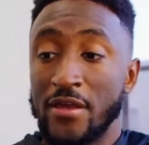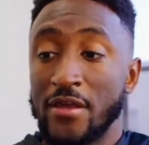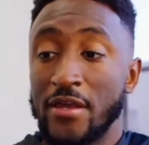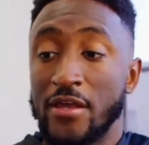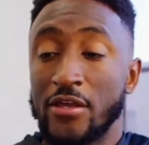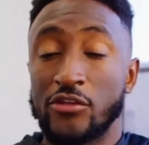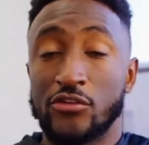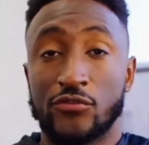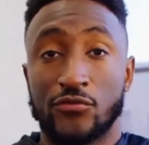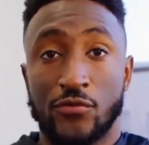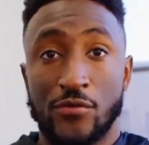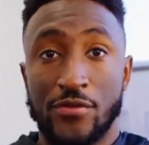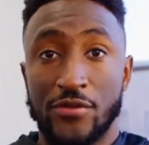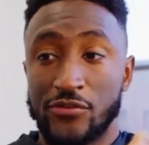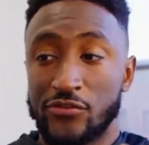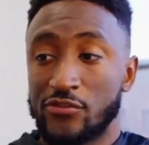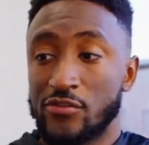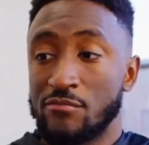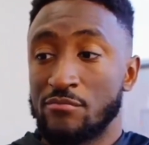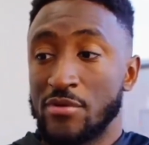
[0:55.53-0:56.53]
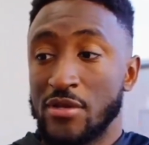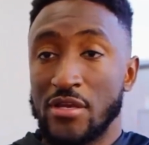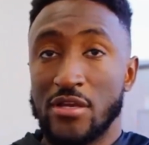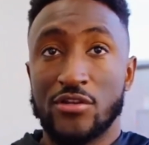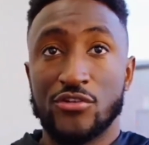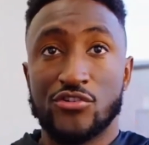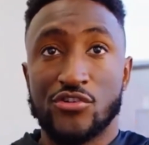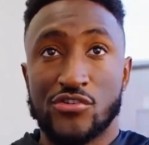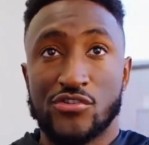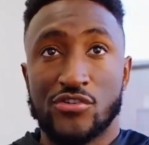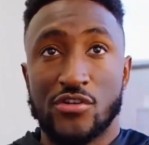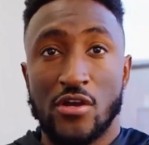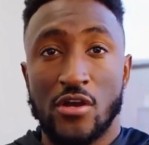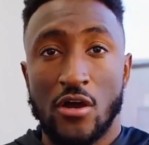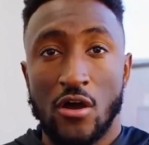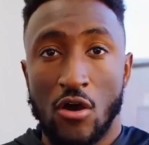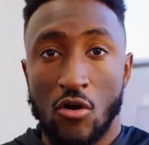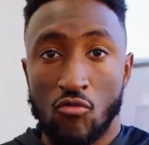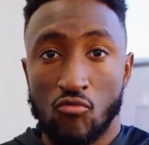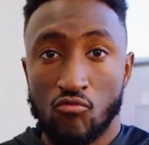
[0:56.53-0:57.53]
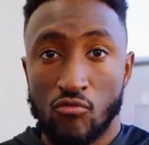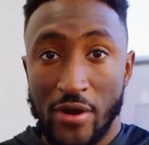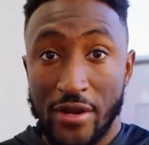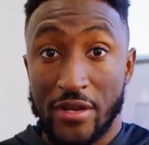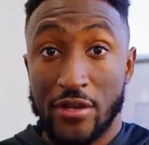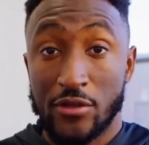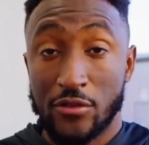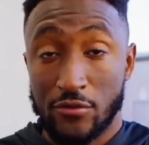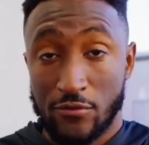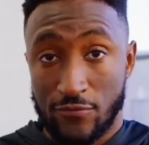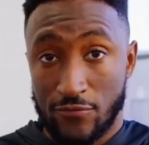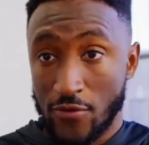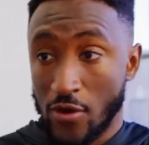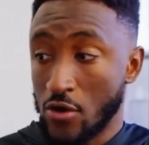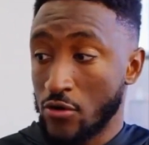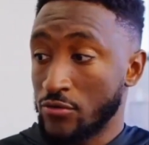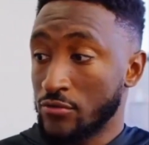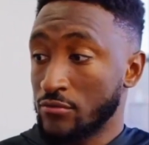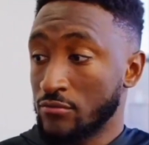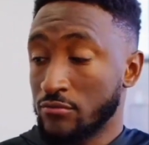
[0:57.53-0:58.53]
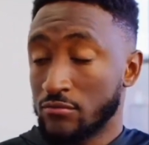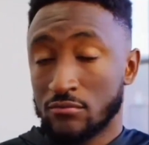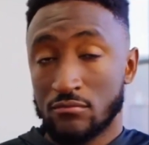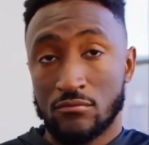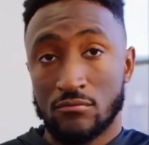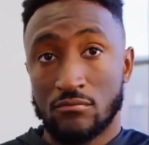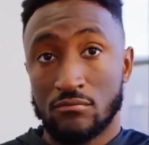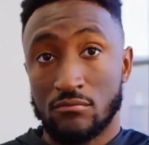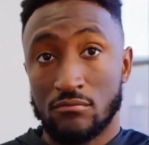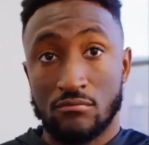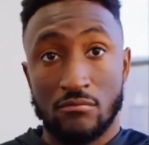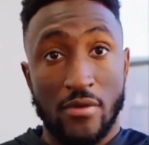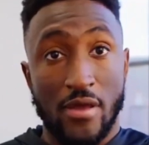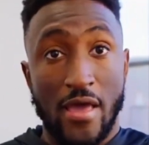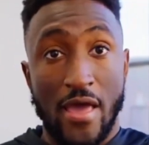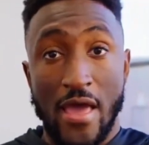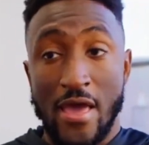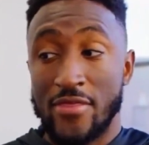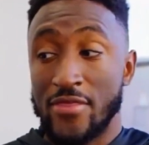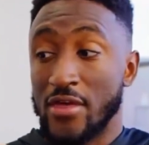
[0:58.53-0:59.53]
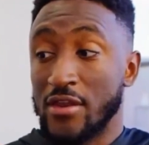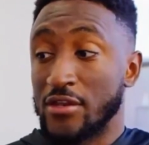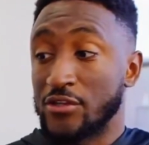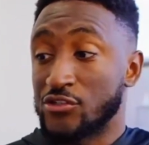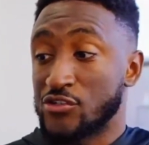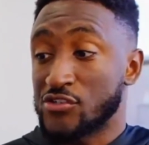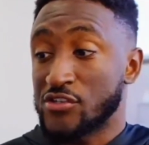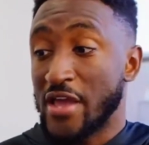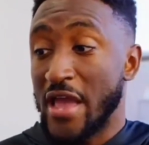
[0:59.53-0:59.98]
is for this to be just a regular phone, and then it just